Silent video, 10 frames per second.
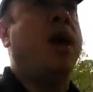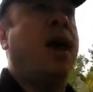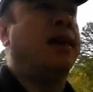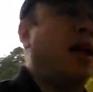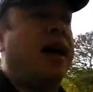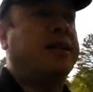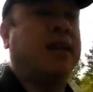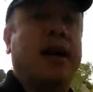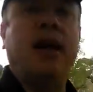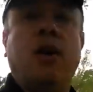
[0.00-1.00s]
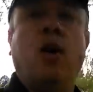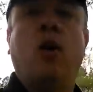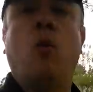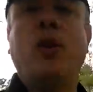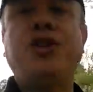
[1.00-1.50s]
And lastly,
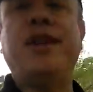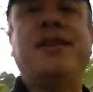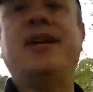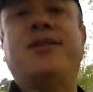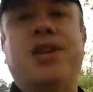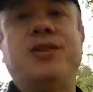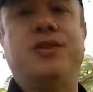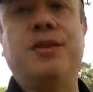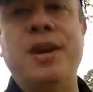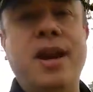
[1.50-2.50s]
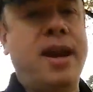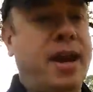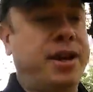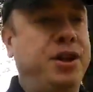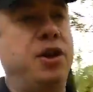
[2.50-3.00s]
once you get that sensor and you